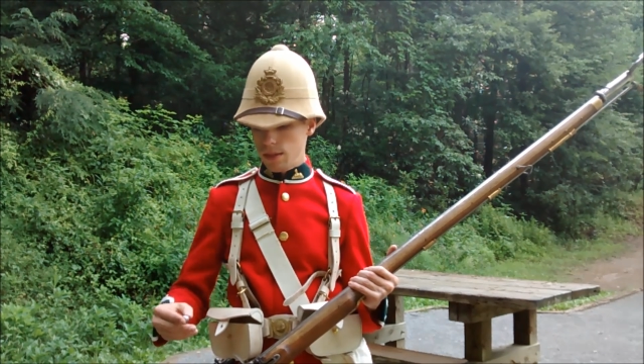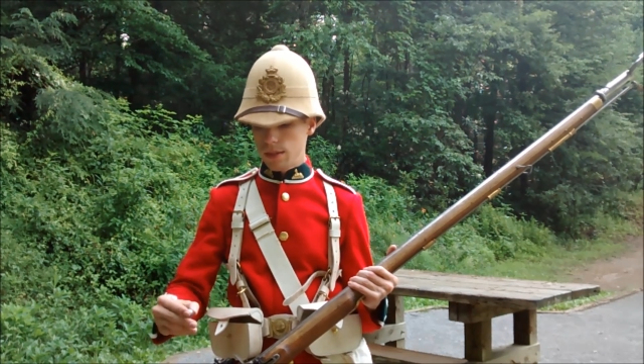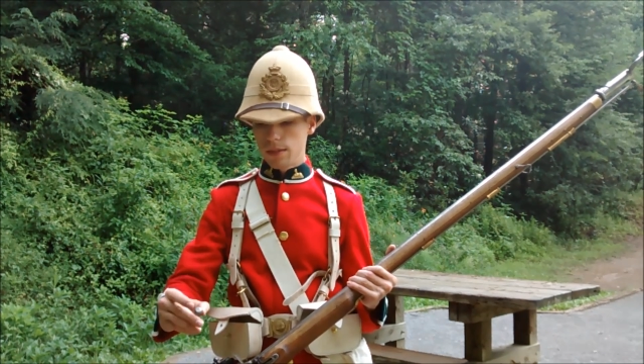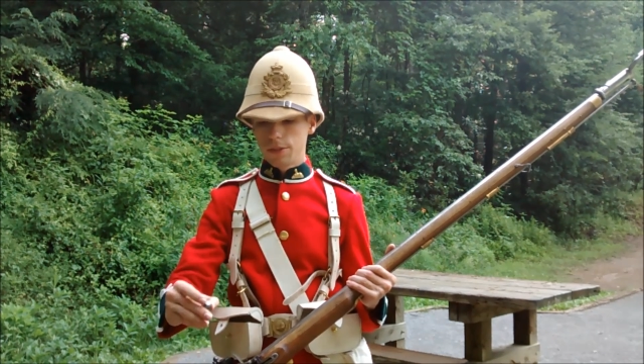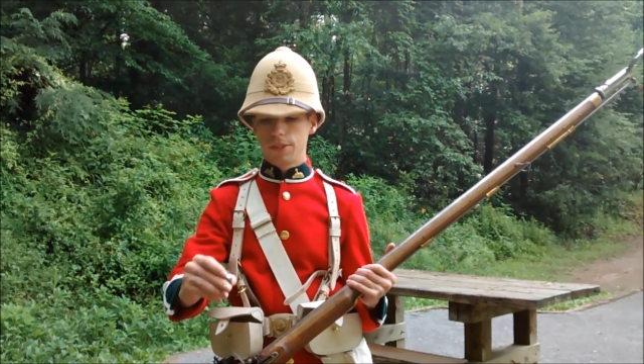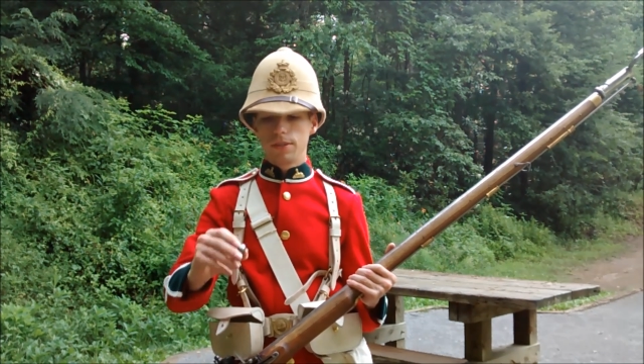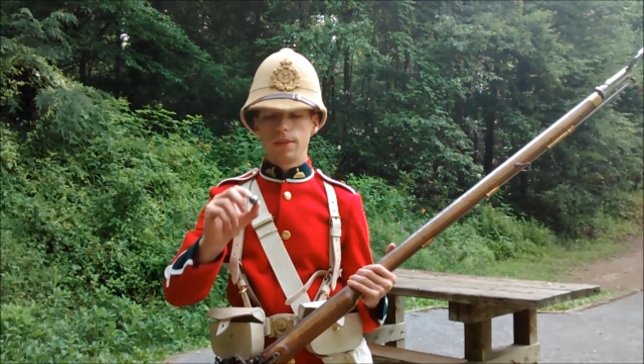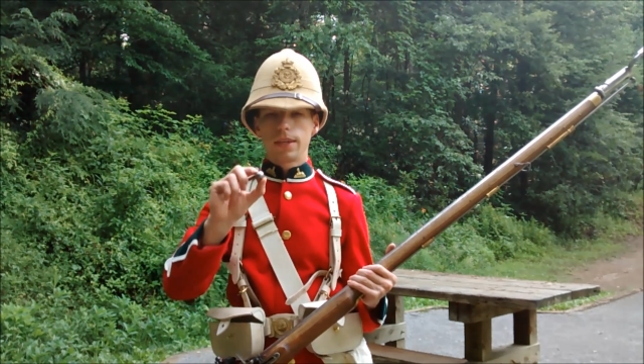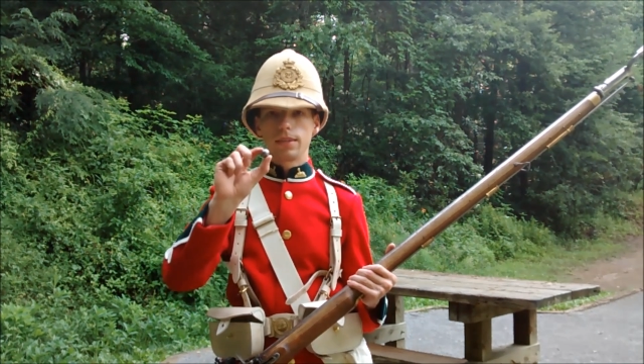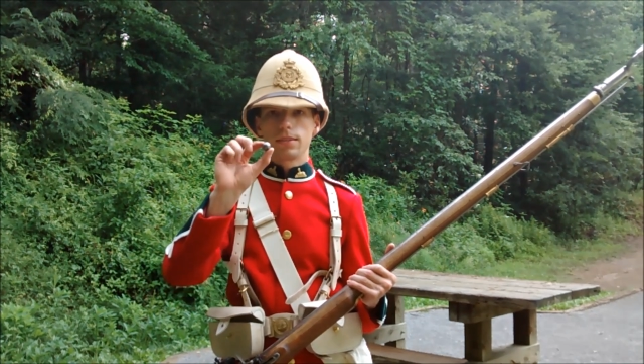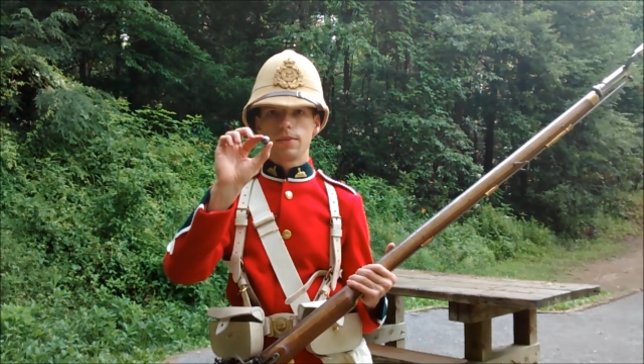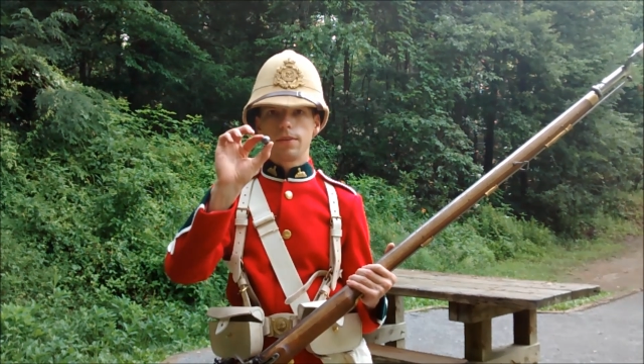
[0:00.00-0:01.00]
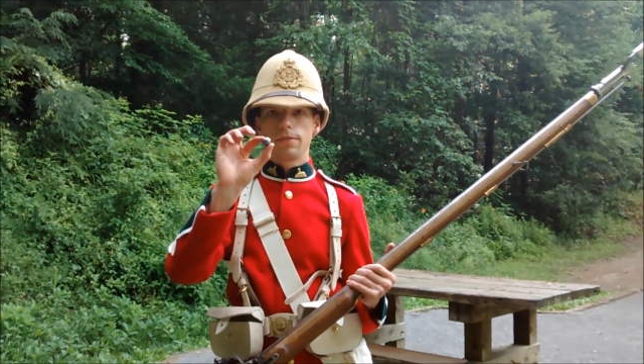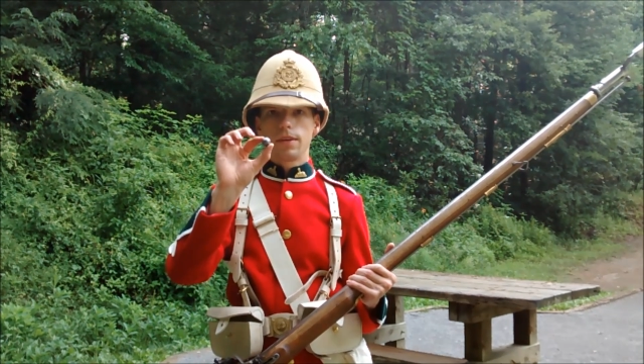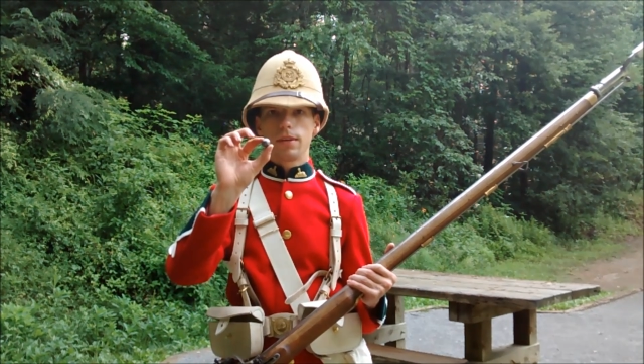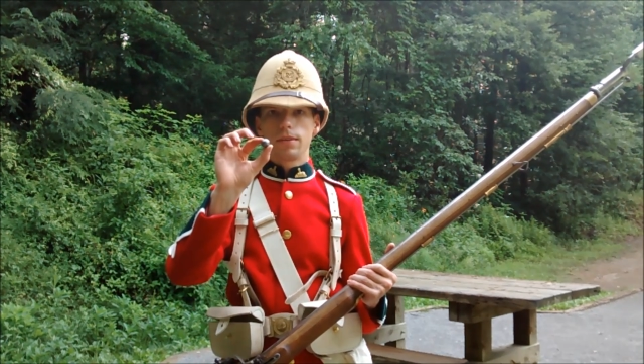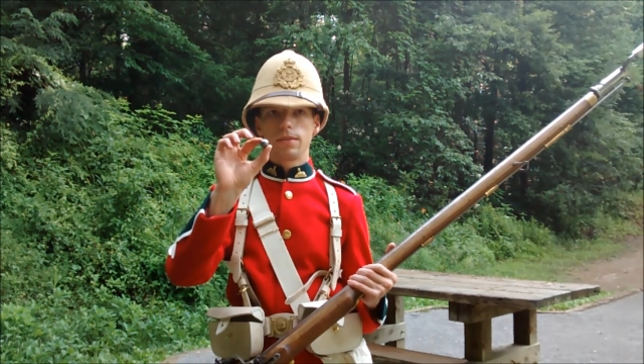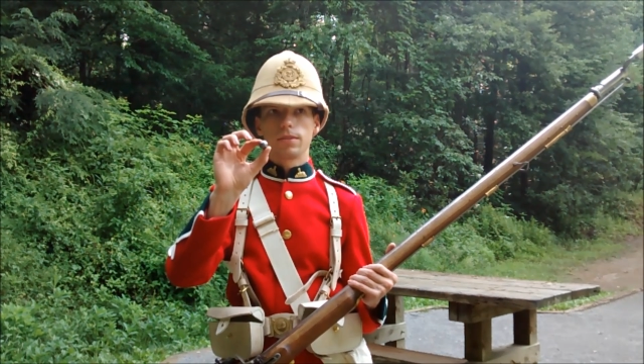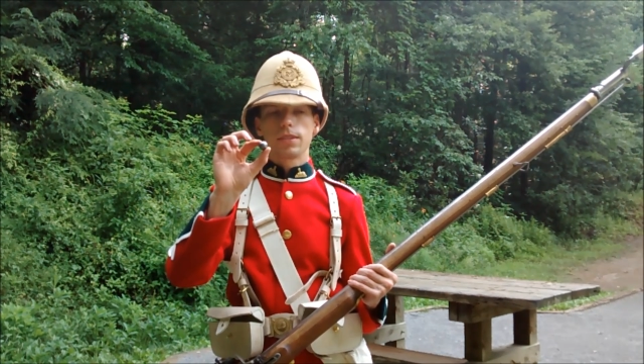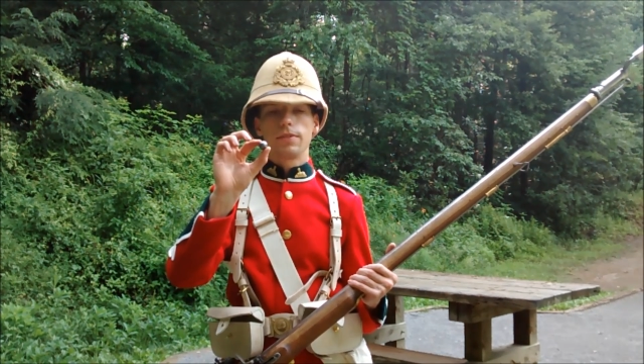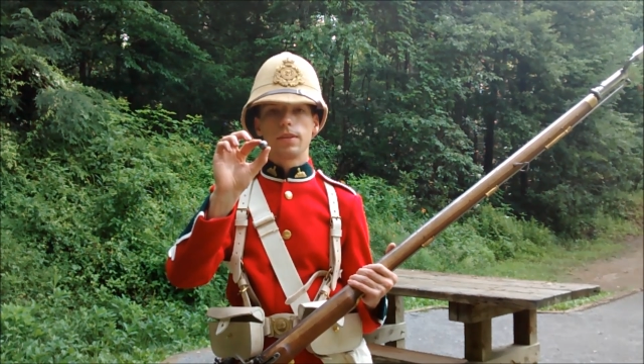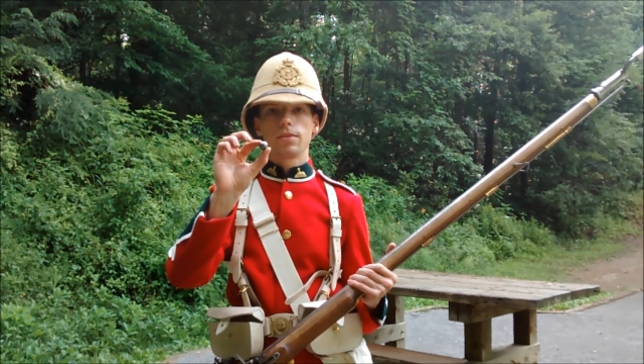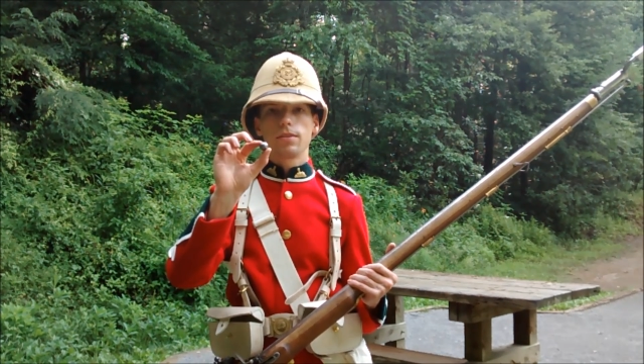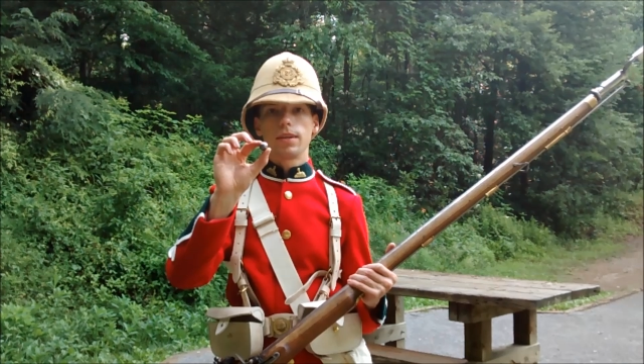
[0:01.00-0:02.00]
It does shoot a
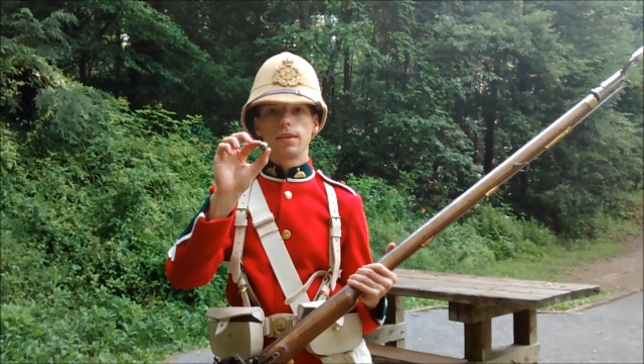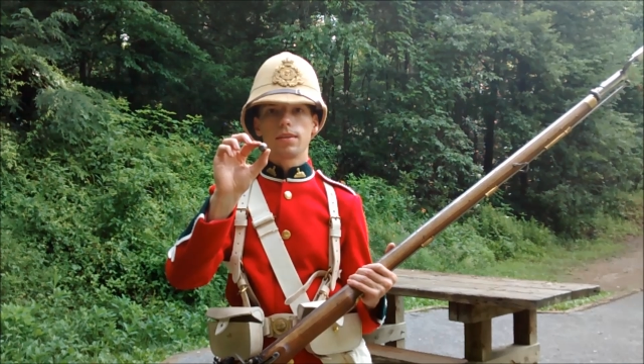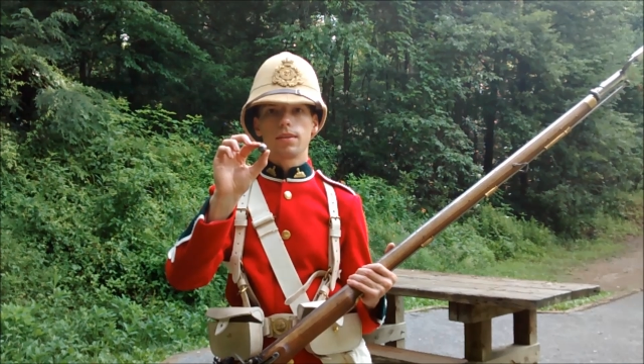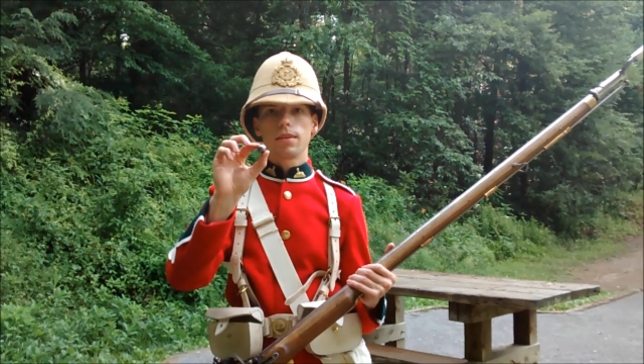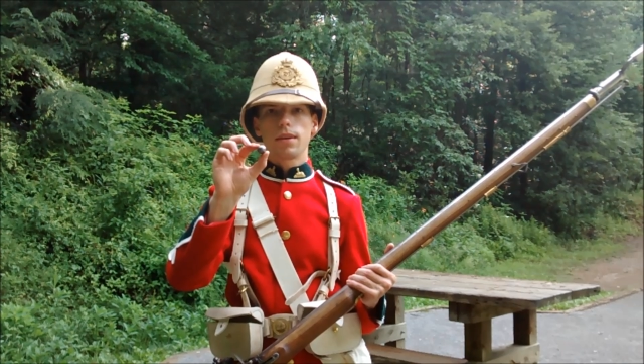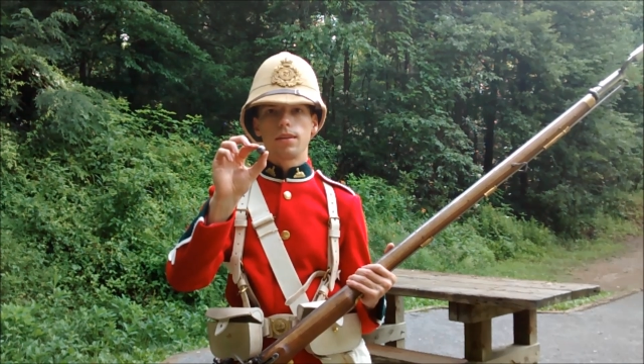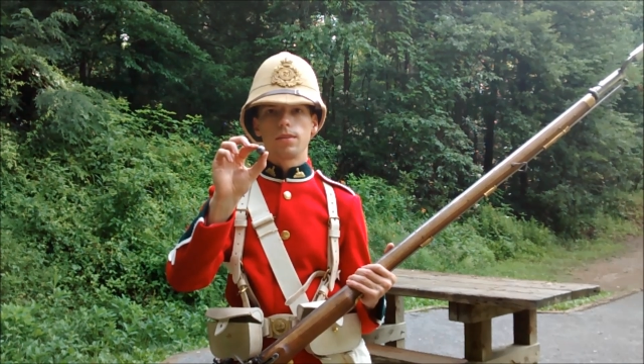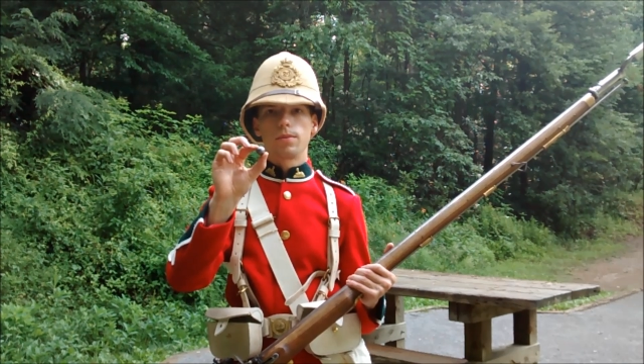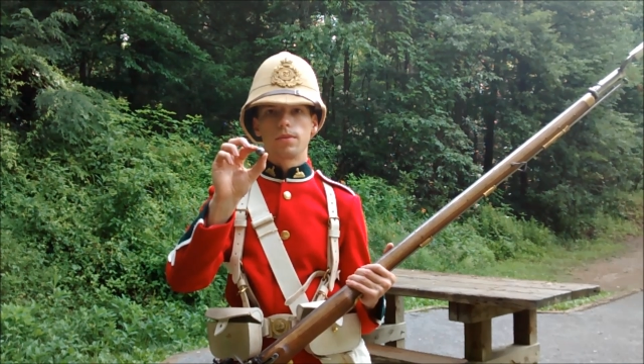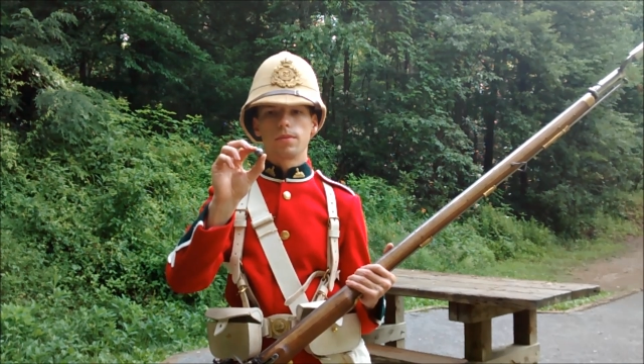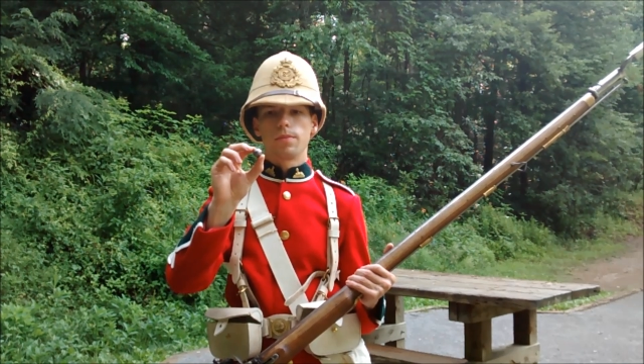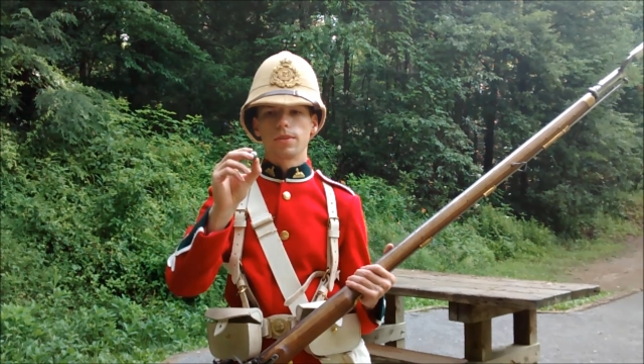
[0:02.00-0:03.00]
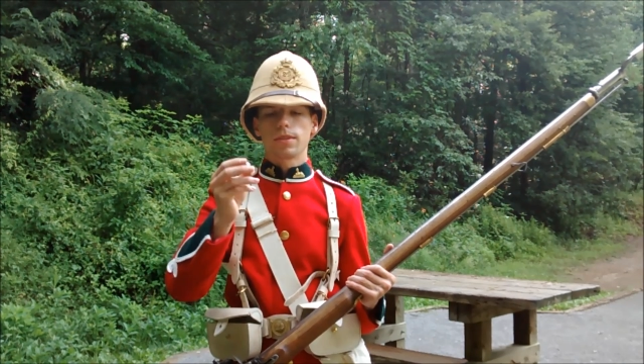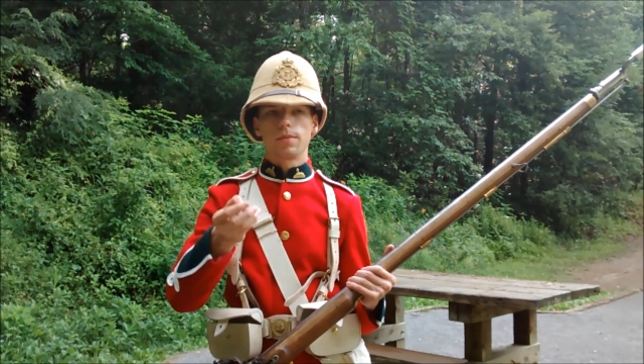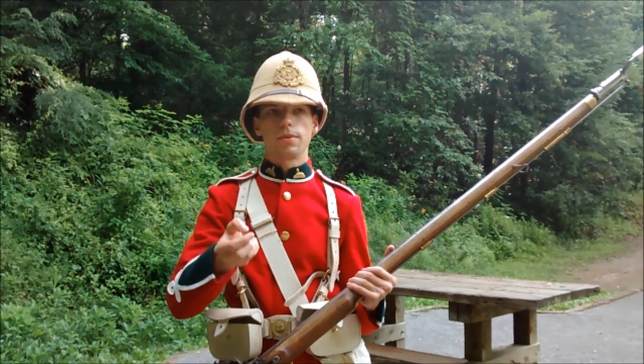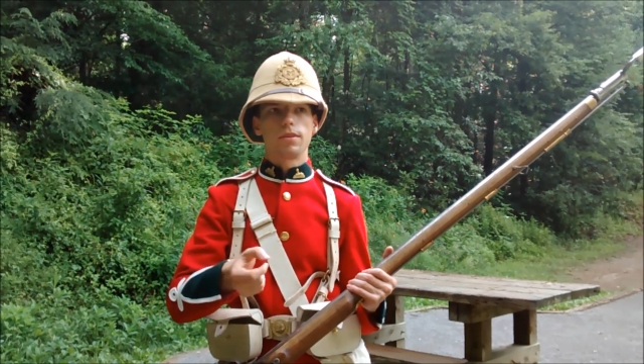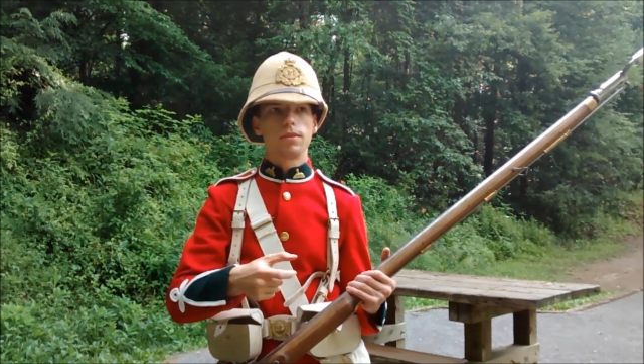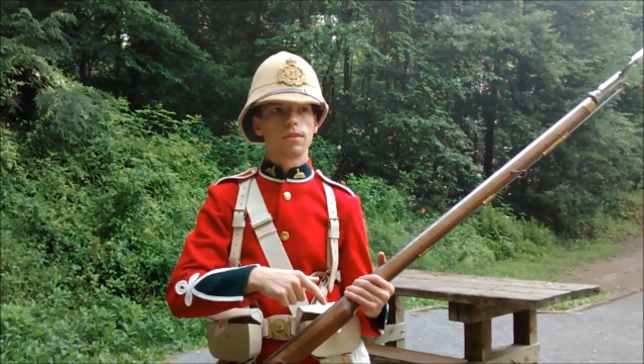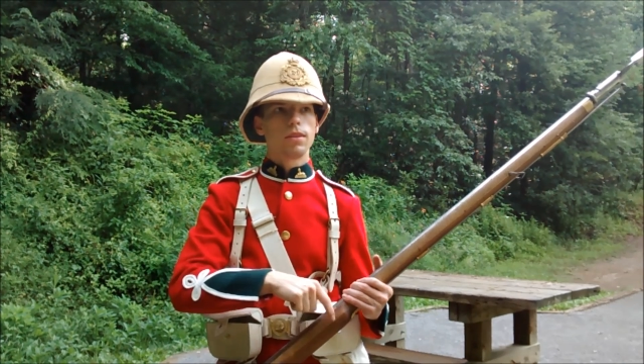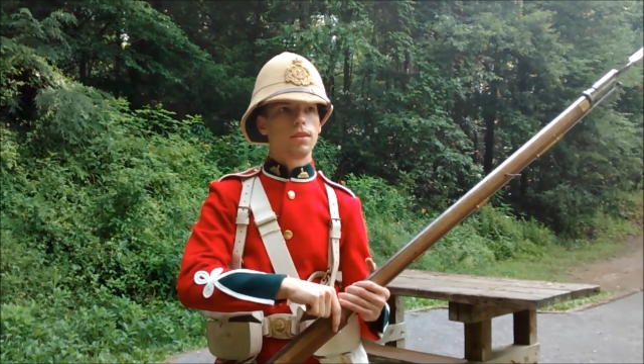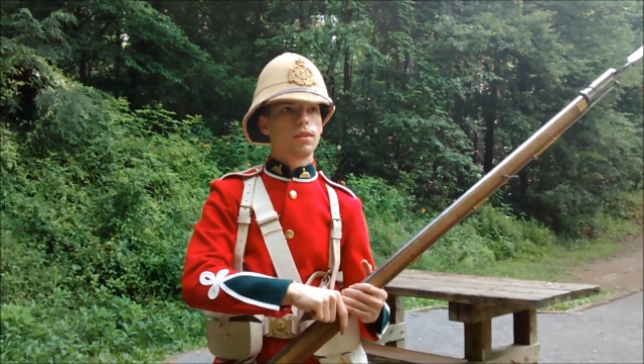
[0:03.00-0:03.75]
73 caliber musket ball.